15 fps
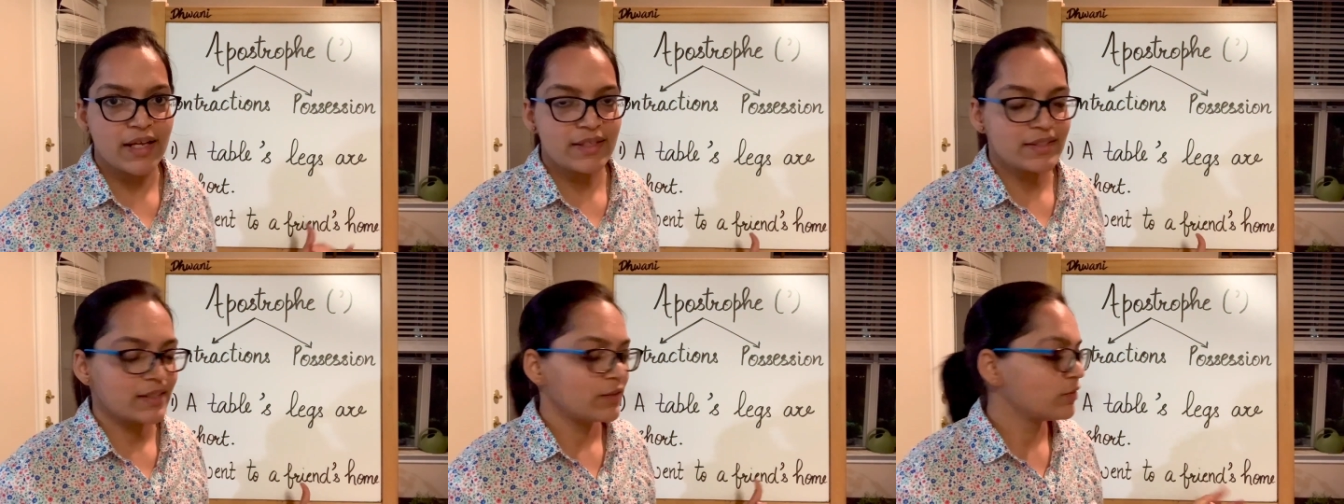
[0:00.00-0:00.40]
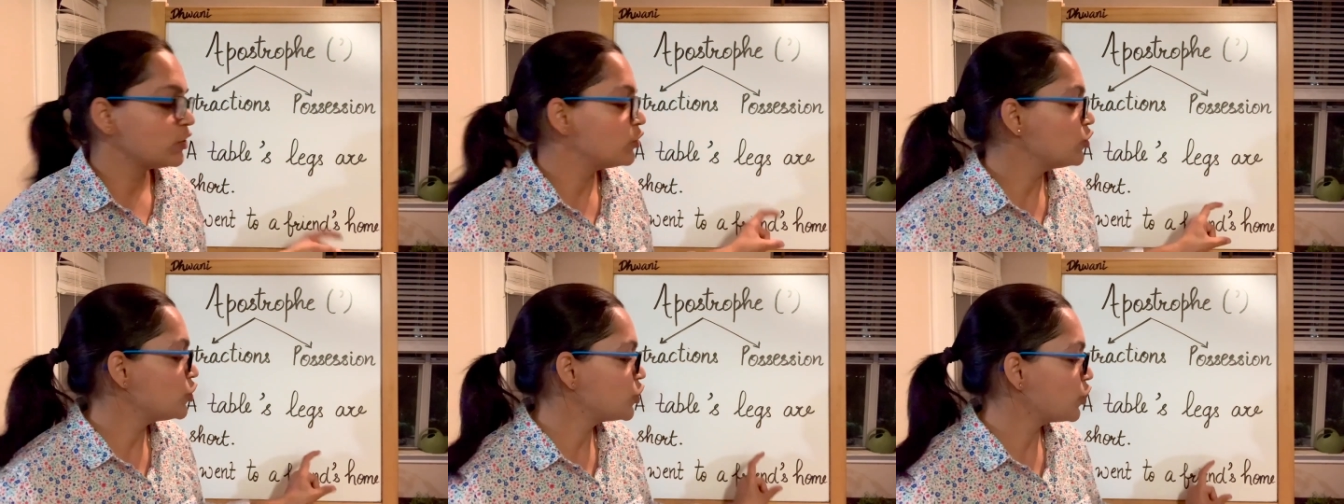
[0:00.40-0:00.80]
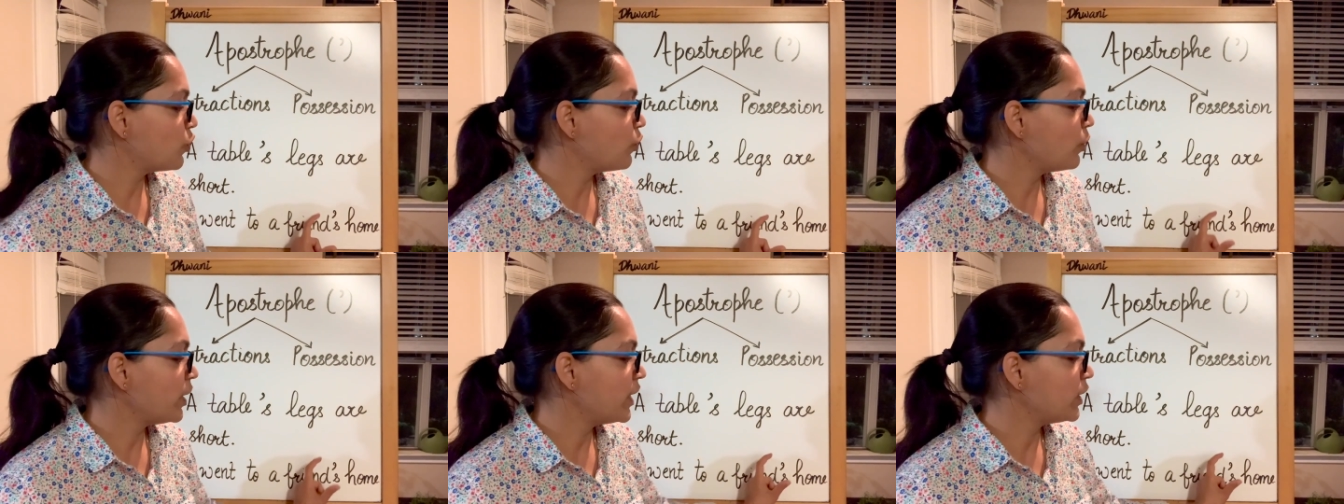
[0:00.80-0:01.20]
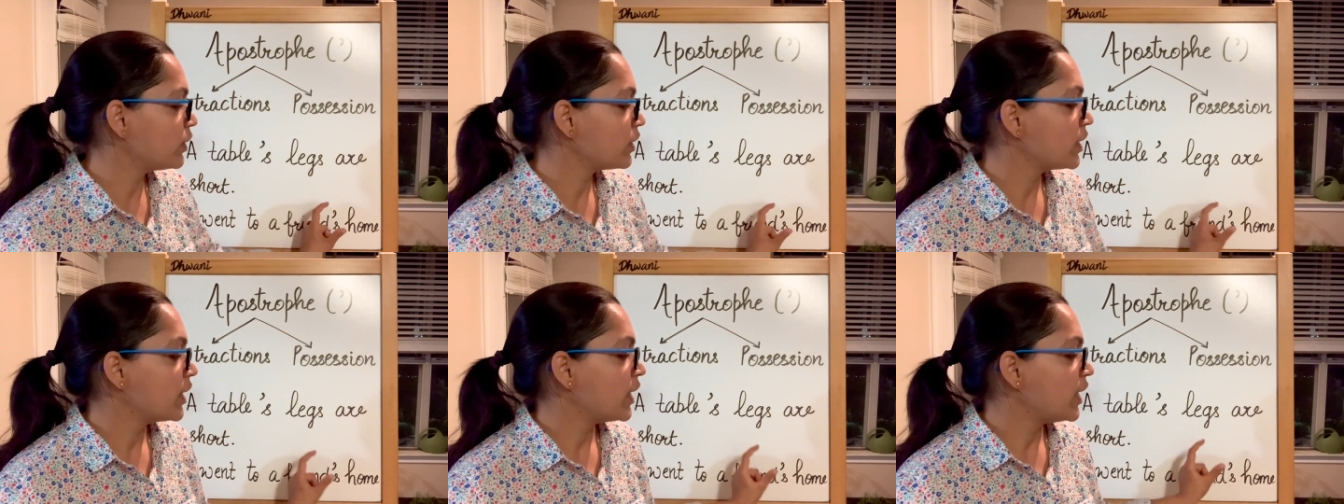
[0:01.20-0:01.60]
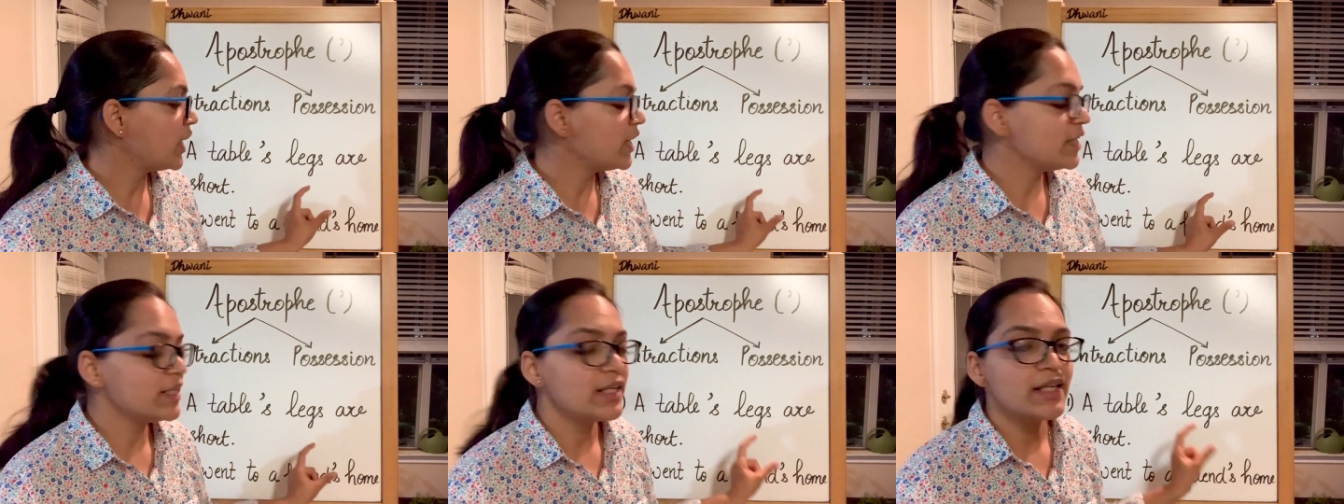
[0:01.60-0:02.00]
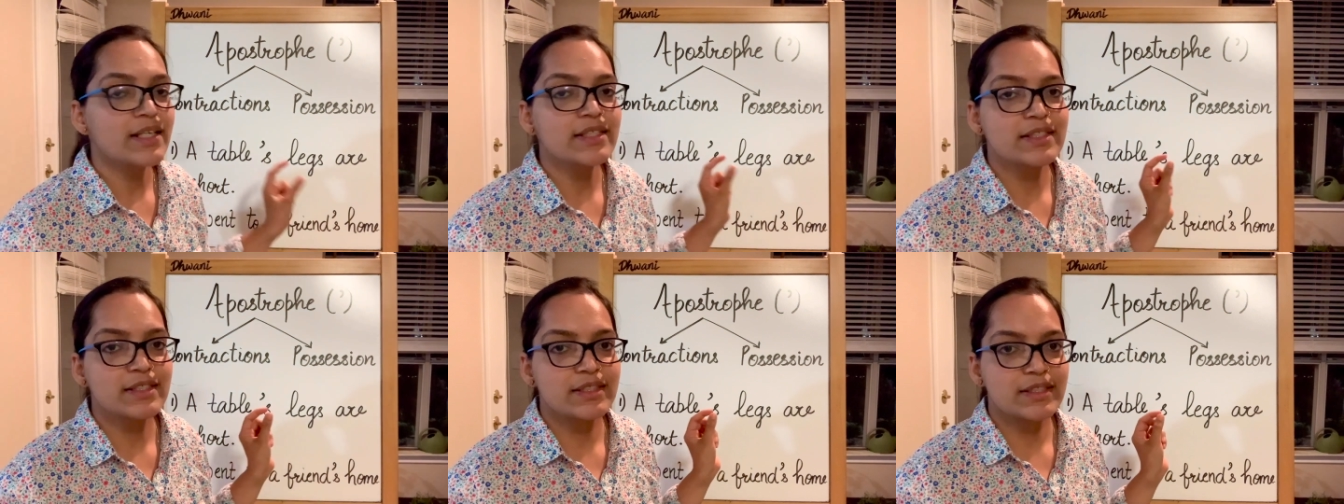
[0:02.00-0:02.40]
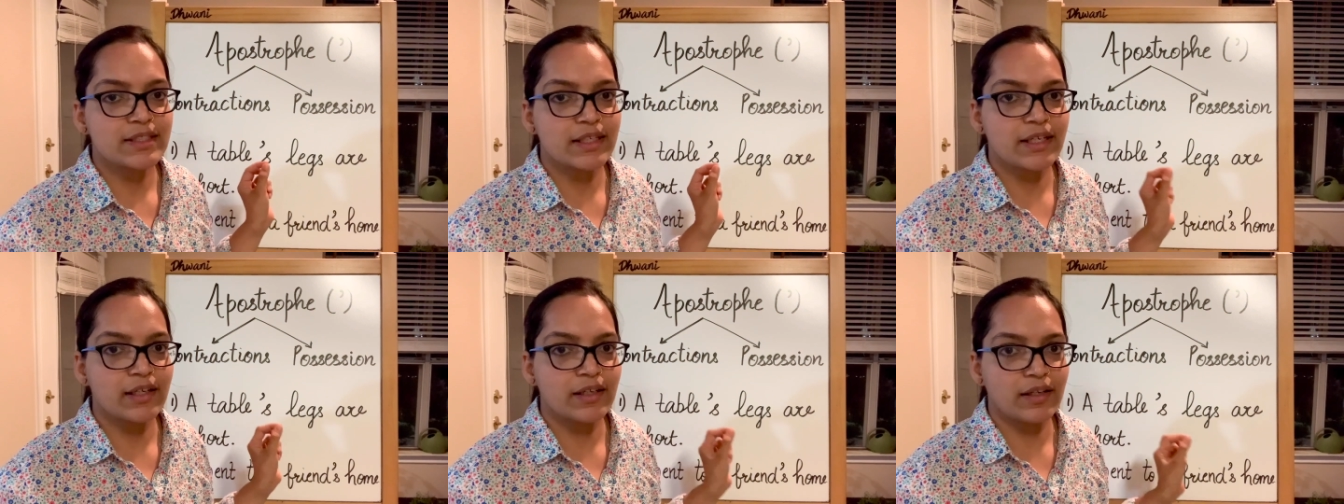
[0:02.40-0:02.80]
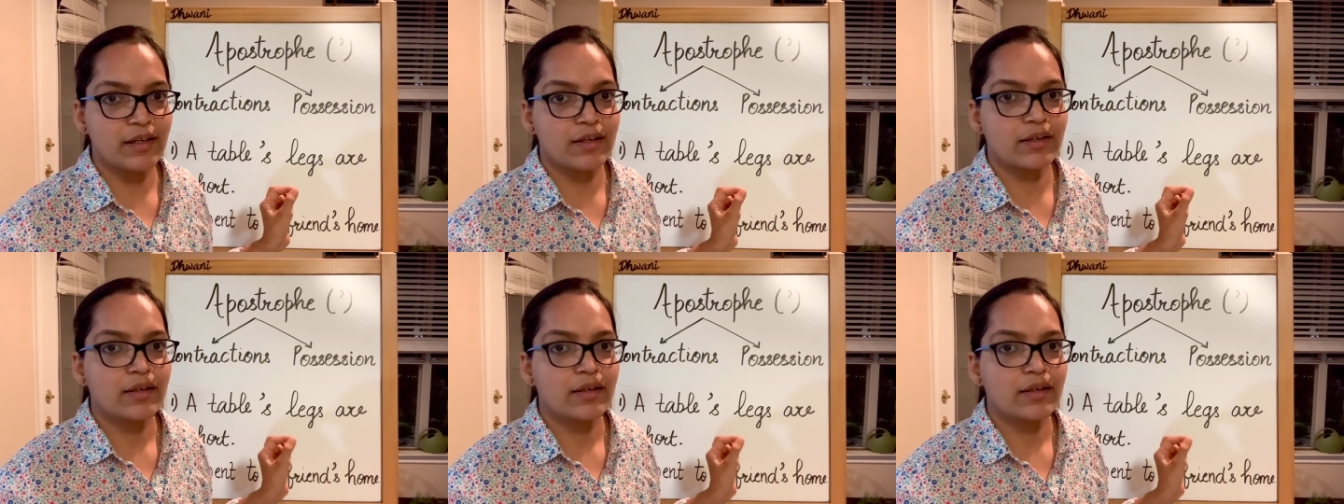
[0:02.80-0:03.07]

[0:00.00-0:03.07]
you show it in a singular